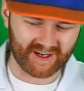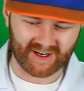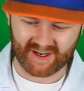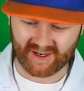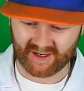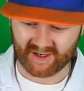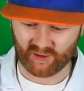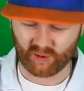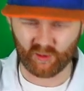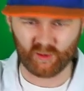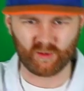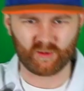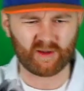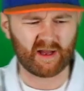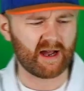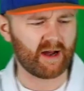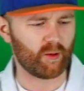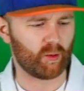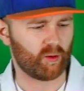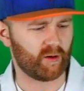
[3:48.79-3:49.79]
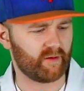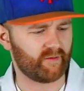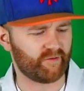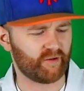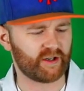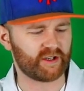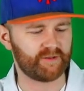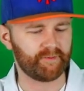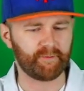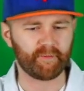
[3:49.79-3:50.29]
huh? Ooh, ow,
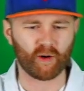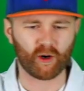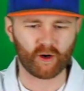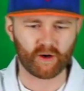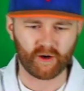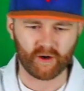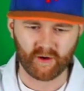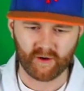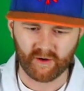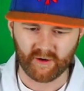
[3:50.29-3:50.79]
friction burn.